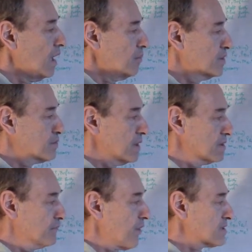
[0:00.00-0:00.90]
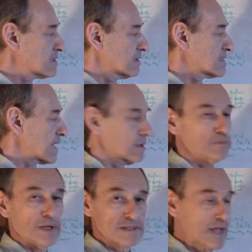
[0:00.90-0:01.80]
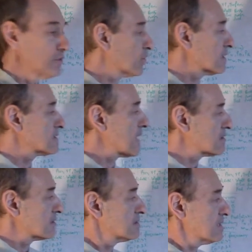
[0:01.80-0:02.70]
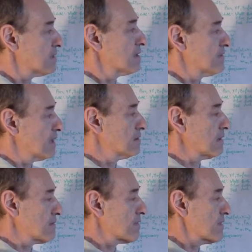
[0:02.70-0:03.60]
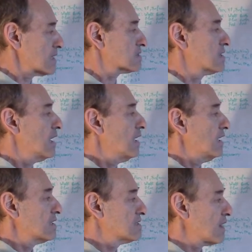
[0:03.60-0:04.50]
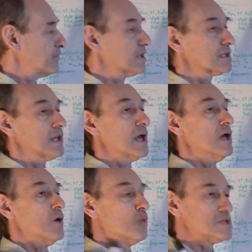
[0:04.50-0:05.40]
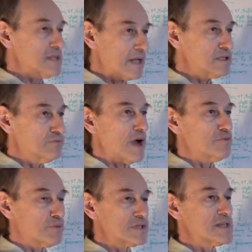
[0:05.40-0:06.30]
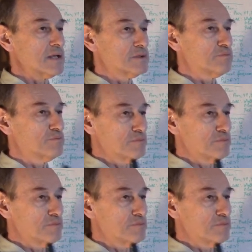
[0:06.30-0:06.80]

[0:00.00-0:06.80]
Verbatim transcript: between the first and the second place. Then you can say that, th th th this is definitely with 95%